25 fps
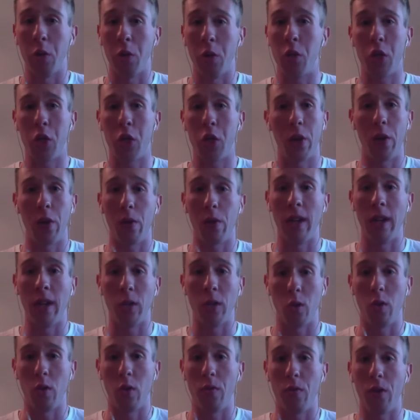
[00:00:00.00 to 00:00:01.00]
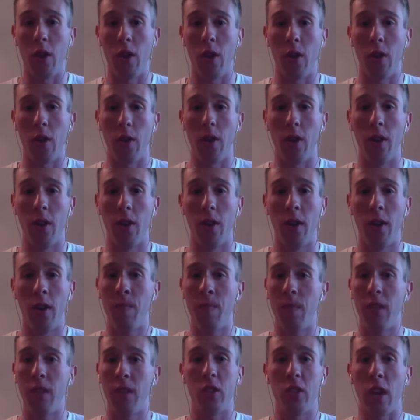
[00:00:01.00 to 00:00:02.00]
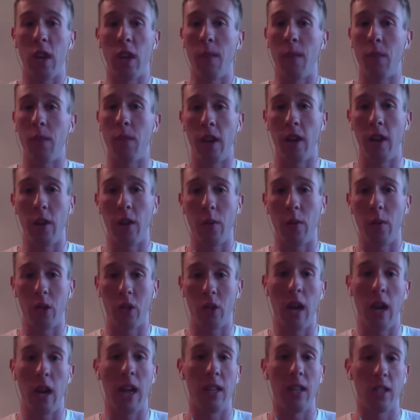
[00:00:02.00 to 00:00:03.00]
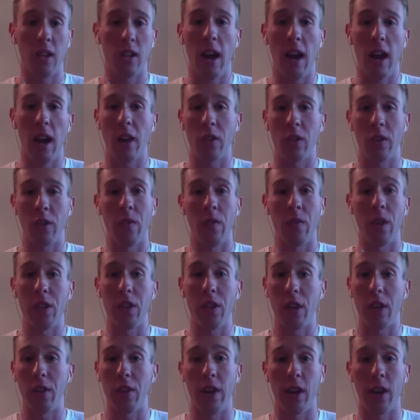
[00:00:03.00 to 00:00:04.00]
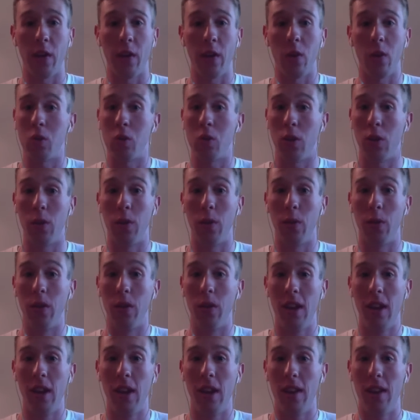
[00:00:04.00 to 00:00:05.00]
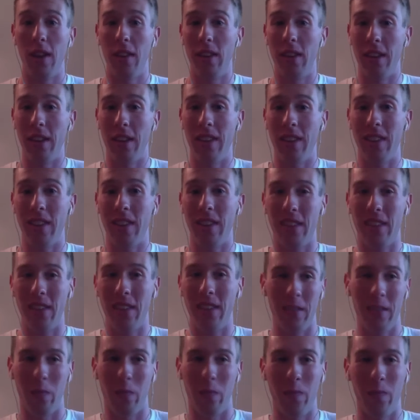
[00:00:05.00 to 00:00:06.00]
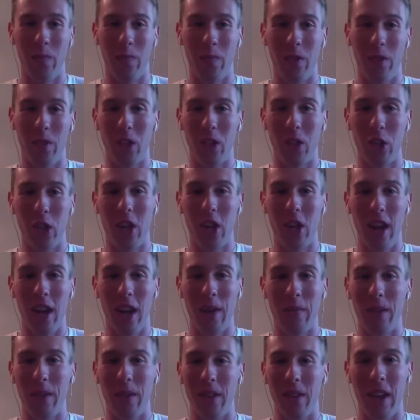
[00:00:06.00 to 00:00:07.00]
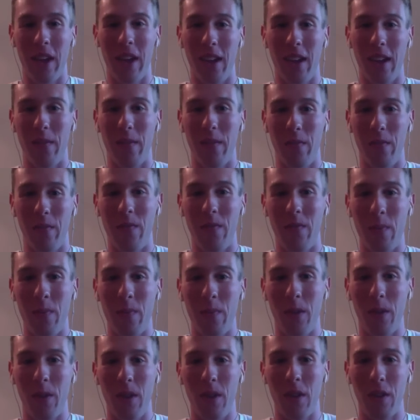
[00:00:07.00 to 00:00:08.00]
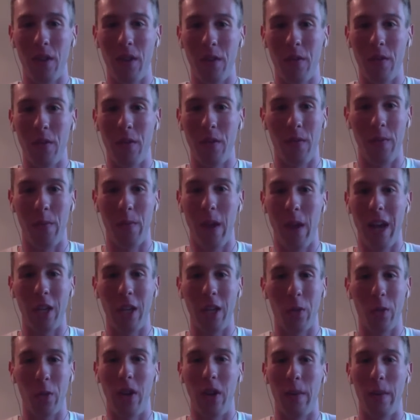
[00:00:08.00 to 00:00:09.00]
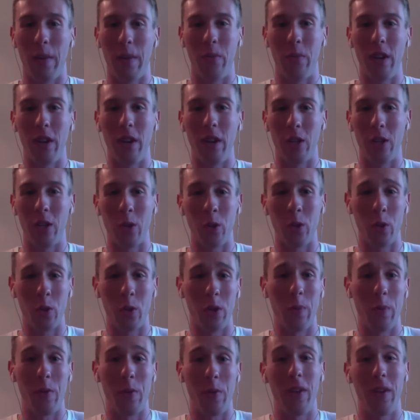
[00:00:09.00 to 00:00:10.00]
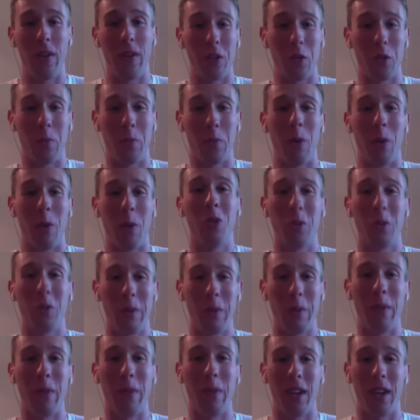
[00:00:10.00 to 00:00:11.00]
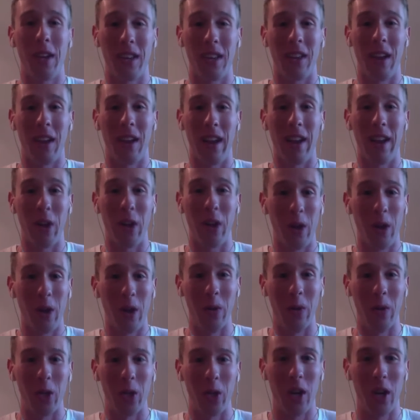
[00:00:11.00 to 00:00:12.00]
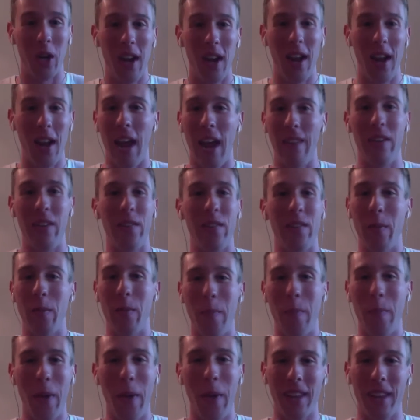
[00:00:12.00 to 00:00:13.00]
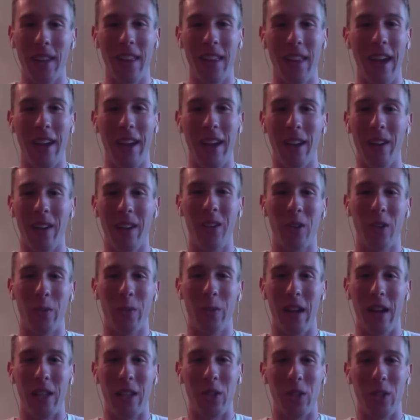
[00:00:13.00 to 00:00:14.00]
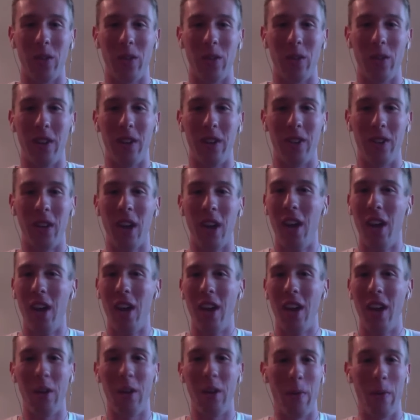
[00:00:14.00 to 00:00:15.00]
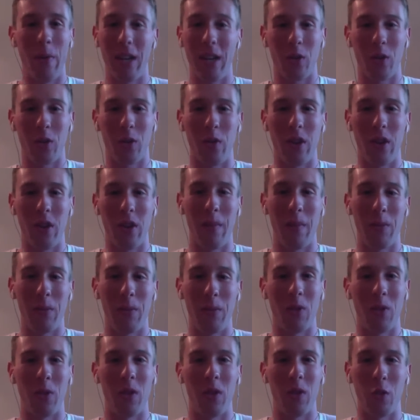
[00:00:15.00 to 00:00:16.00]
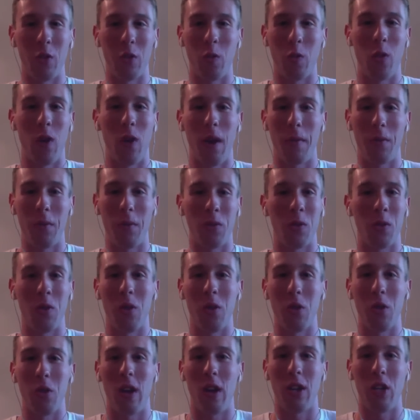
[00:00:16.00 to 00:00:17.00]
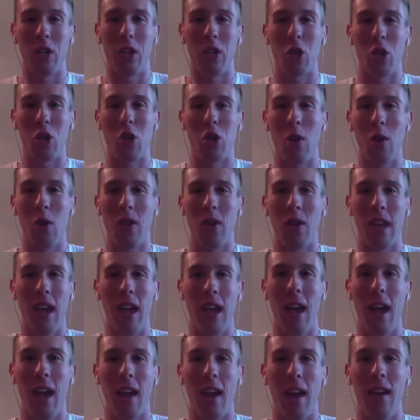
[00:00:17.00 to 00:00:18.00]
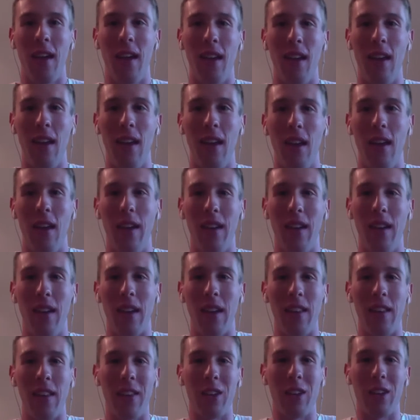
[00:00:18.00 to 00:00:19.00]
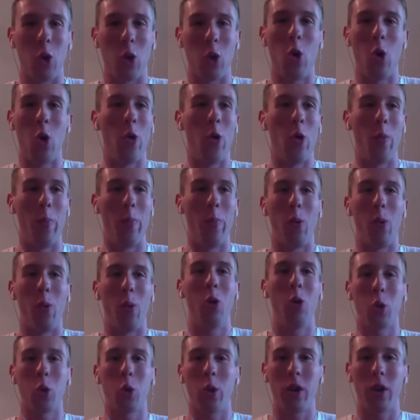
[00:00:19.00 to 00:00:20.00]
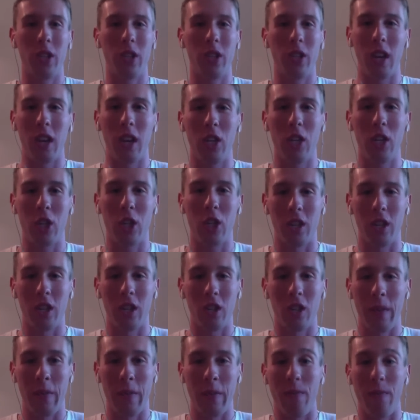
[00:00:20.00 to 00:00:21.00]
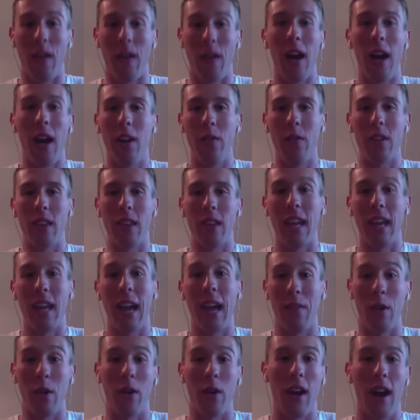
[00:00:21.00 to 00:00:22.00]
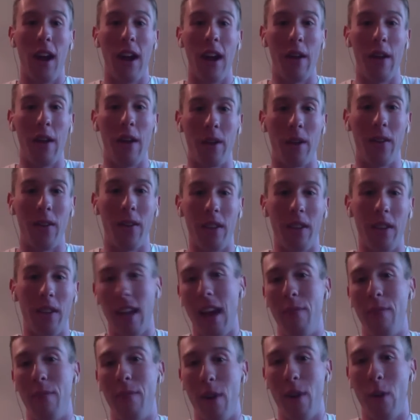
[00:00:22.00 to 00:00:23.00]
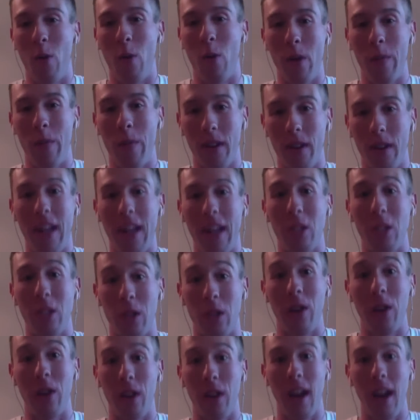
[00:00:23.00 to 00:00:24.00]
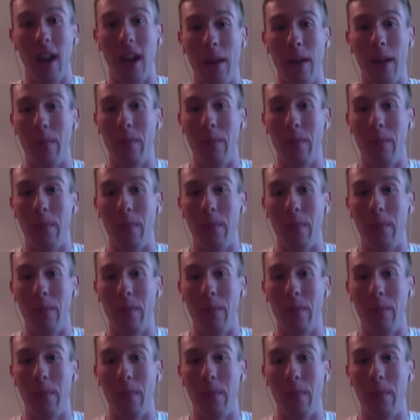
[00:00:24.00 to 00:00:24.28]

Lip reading: It was Jerry Reinsdorf, the owner. Same thing with Scott Skiles and Vinny Del Negro. So the GM and the VP of basketball operations, who are the people that are supposed to be picking the head coach, haven't even been picking the head coach the past 3 years, or past 4 opportunities. So I just don't get this whole Bulls organization. Finally they got their guy, apparently. They got Fred Hoiberg, that's their guy.